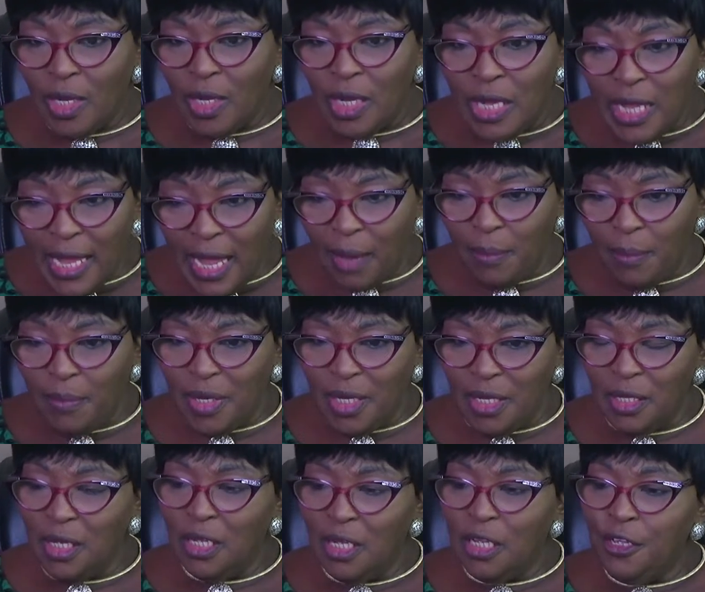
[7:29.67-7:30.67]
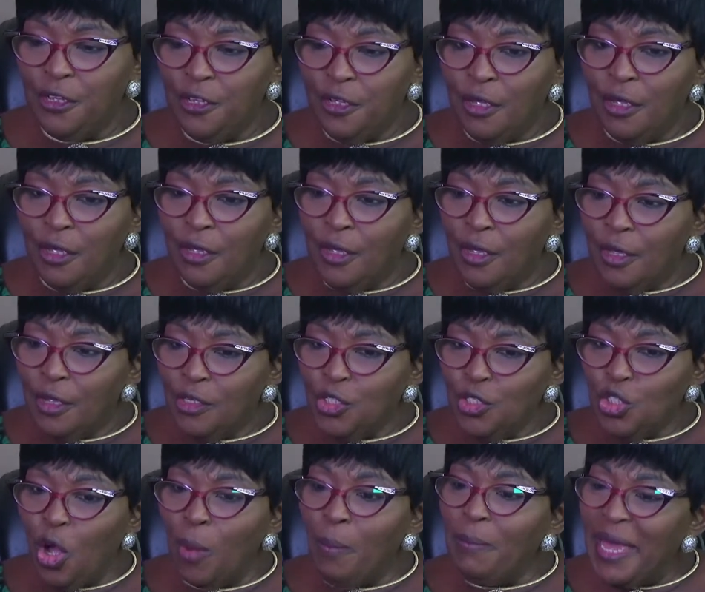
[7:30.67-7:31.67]
Hear me.
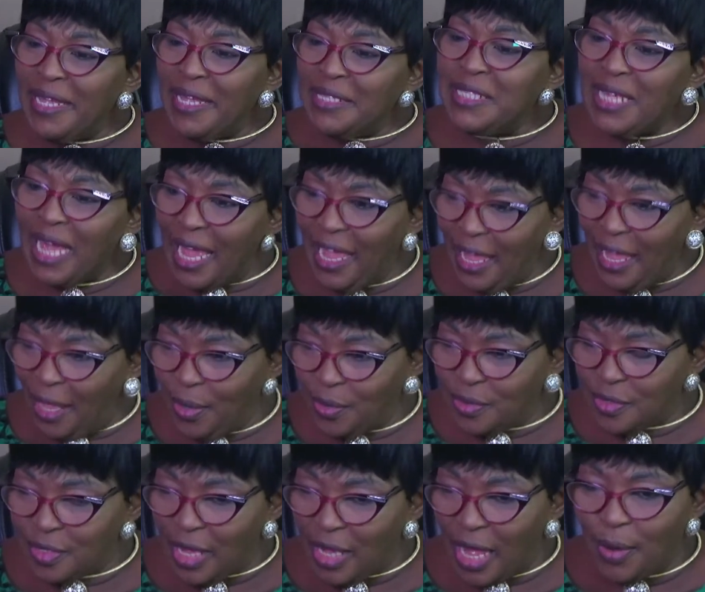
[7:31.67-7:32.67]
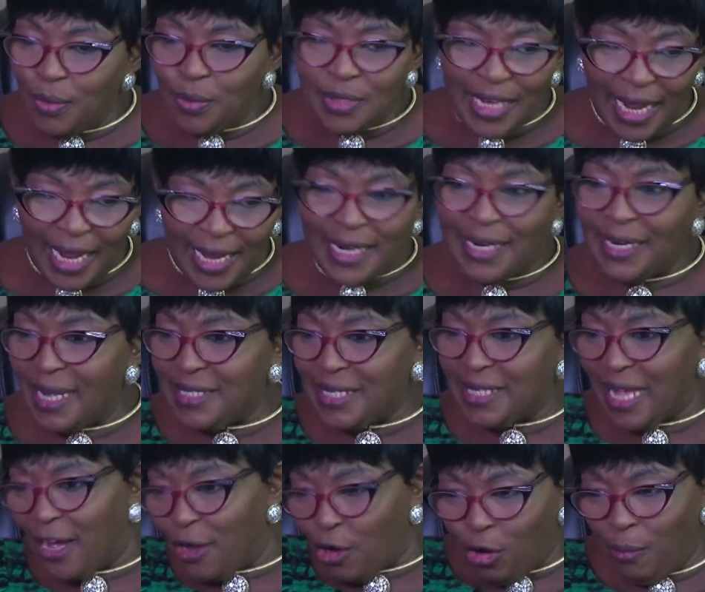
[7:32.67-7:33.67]
Your mental health, I will digress
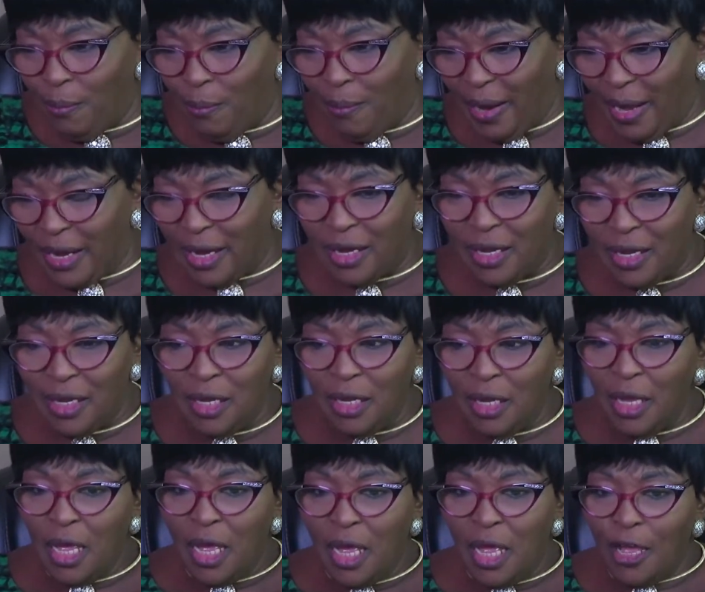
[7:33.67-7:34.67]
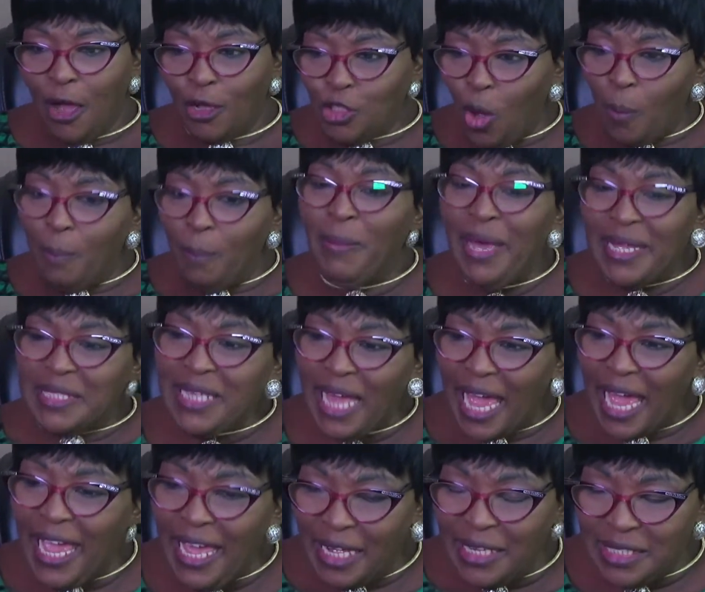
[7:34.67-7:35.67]
and come back. Your mental
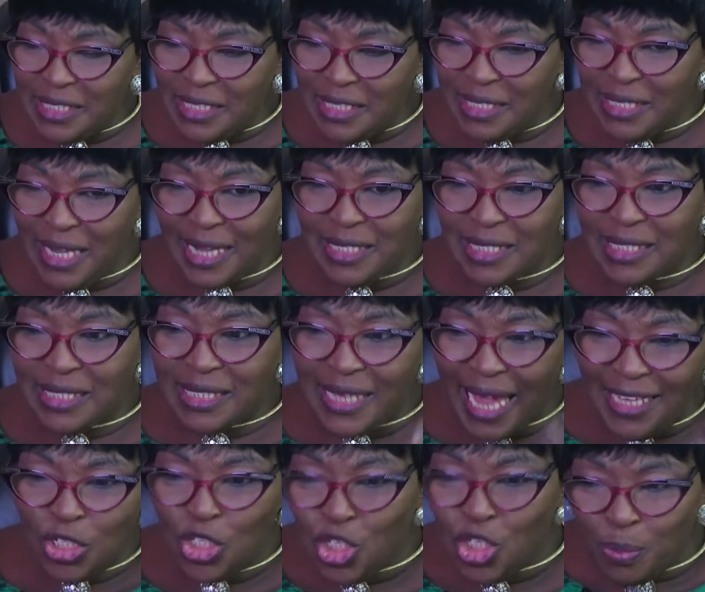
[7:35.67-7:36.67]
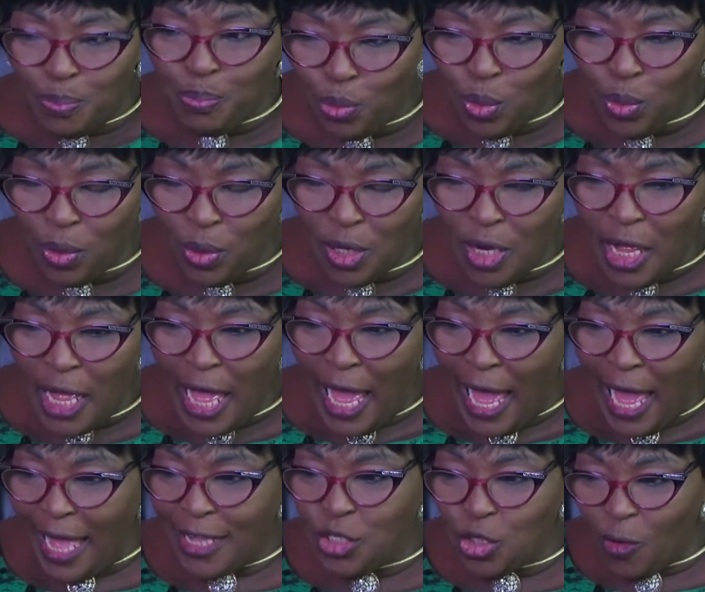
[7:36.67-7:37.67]
health is as tangible
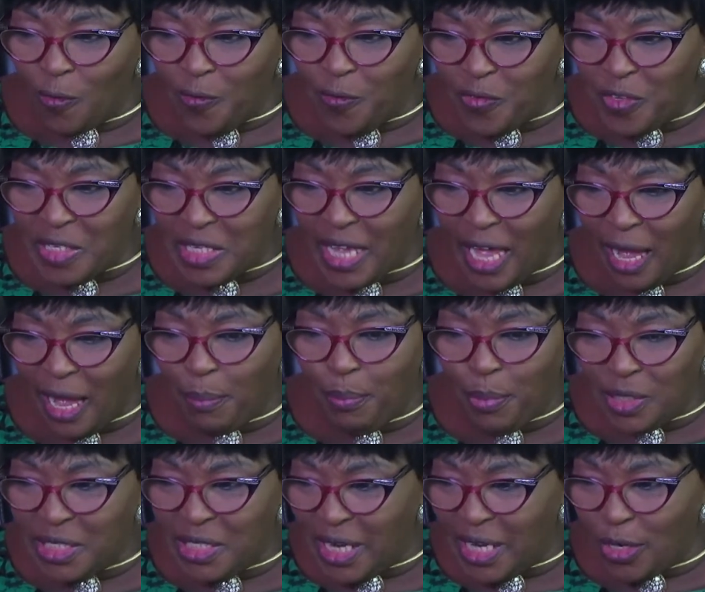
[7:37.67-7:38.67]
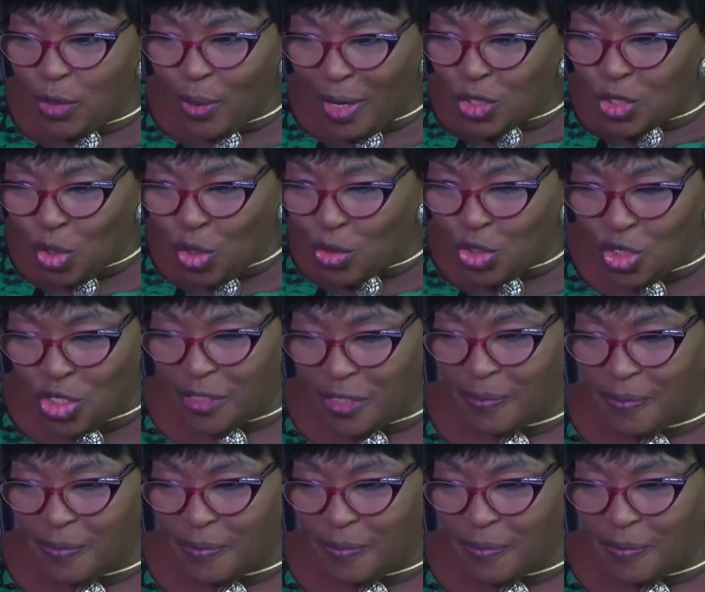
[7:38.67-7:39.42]
as your physical body that you are touching.